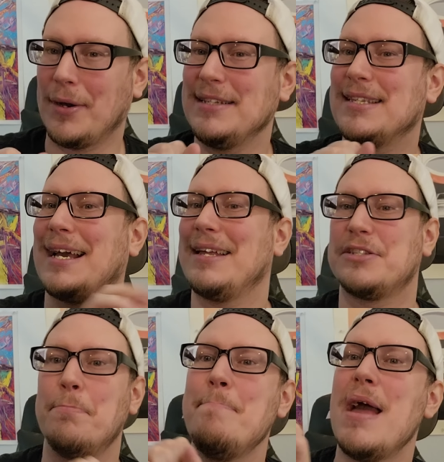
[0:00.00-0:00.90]
He's the guy
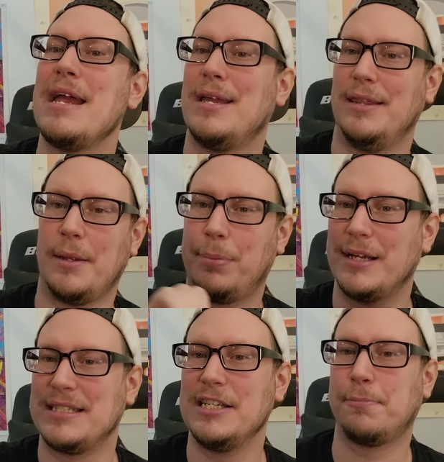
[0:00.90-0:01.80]
that's making the
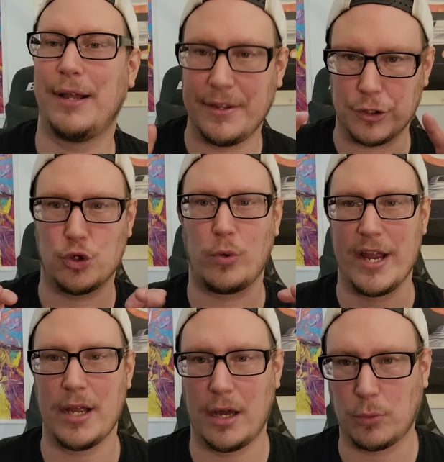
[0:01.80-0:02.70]
plays. He's playing the
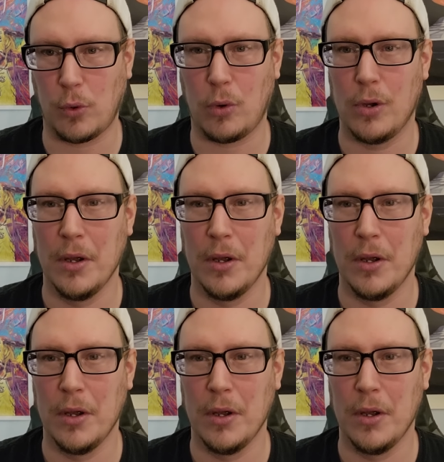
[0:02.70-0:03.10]
Trae Young role.